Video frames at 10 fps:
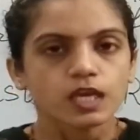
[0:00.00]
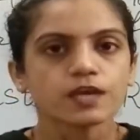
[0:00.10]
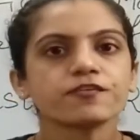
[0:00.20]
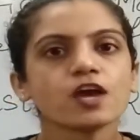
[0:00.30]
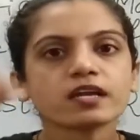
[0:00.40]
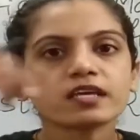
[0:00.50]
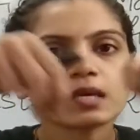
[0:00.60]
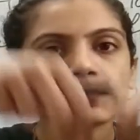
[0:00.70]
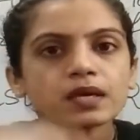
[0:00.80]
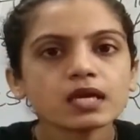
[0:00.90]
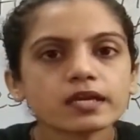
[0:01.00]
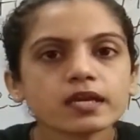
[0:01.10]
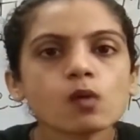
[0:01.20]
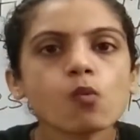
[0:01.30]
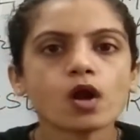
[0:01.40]
If you are keeping it in
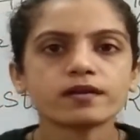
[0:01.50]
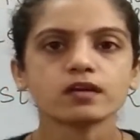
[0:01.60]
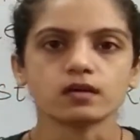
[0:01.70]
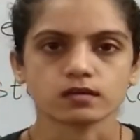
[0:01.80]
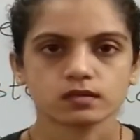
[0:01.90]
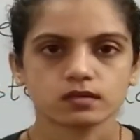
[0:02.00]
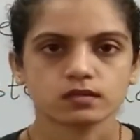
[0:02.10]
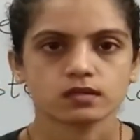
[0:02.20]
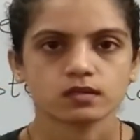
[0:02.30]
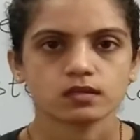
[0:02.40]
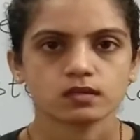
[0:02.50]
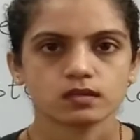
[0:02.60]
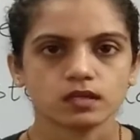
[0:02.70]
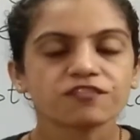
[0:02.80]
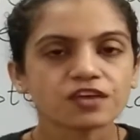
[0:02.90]
a water,
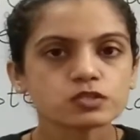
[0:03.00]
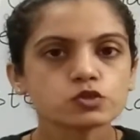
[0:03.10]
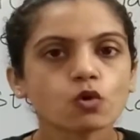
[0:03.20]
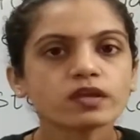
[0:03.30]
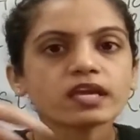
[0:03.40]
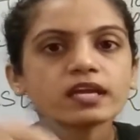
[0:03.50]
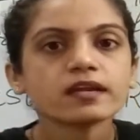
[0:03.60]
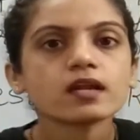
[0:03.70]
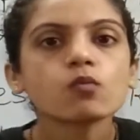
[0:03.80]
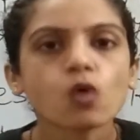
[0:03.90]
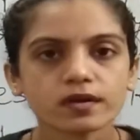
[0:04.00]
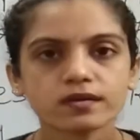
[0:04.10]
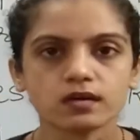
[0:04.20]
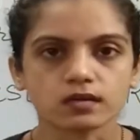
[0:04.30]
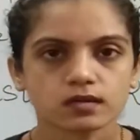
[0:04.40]
if you are soaking it in a
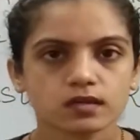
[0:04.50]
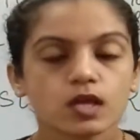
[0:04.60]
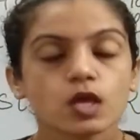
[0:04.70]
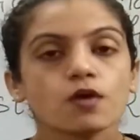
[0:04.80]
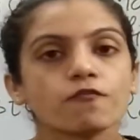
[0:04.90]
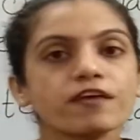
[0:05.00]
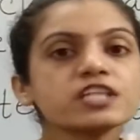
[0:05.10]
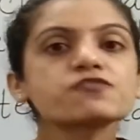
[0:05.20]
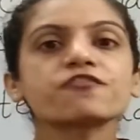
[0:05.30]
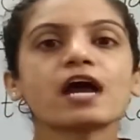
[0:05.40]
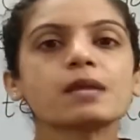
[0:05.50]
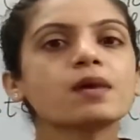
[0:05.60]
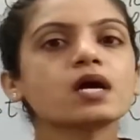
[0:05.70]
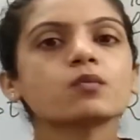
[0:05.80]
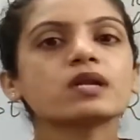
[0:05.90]
water, which
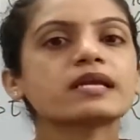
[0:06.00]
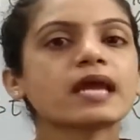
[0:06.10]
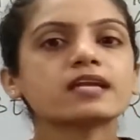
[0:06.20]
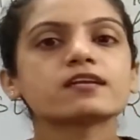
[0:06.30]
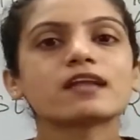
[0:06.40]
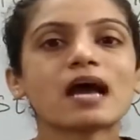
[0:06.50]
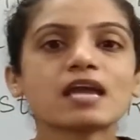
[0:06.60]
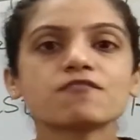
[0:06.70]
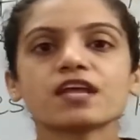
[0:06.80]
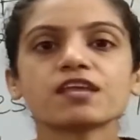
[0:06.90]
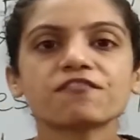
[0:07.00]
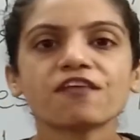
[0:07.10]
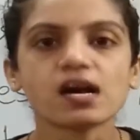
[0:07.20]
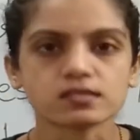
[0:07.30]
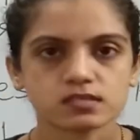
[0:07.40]
fiber will get dry very
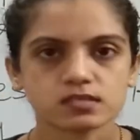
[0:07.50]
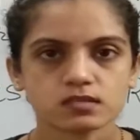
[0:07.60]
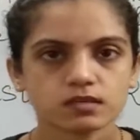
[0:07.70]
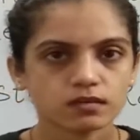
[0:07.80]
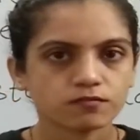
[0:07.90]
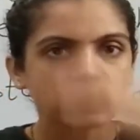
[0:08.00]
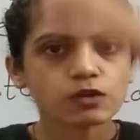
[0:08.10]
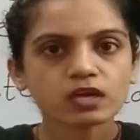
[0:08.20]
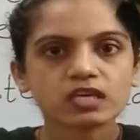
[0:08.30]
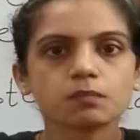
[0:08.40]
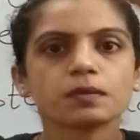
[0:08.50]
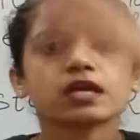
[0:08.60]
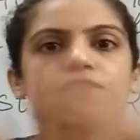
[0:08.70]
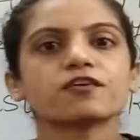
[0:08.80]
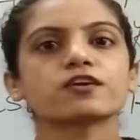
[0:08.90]
fast when you are keeping
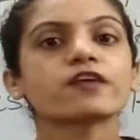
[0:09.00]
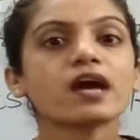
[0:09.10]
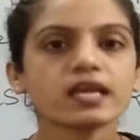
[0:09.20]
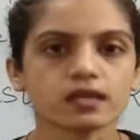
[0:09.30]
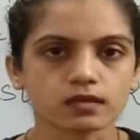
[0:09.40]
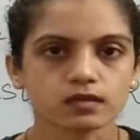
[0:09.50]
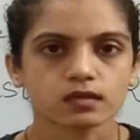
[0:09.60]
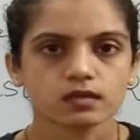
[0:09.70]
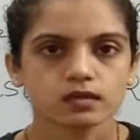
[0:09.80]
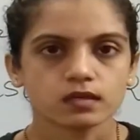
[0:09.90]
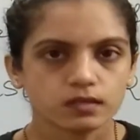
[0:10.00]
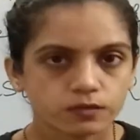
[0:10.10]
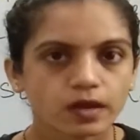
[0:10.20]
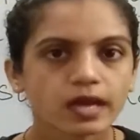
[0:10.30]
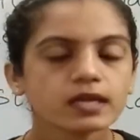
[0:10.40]
it for drying,
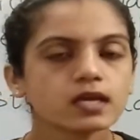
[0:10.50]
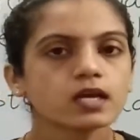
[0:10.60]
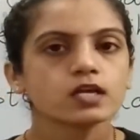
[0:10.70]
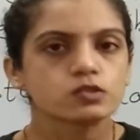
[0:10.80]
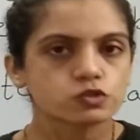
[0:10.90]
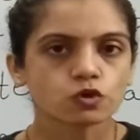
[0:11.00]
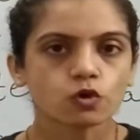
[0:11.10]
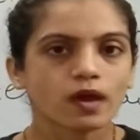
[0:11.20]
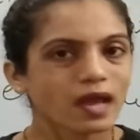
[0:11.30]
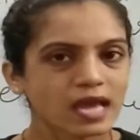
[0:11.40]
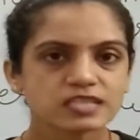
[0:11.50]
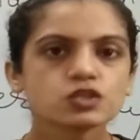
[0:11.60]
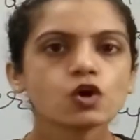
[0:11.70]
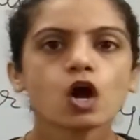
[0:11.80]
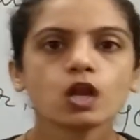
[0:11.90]
right? So as
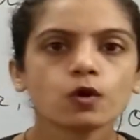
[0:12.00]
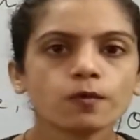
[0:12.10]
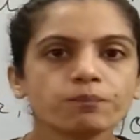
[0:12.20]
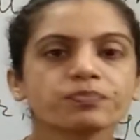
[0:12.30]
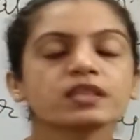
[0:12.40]
you all know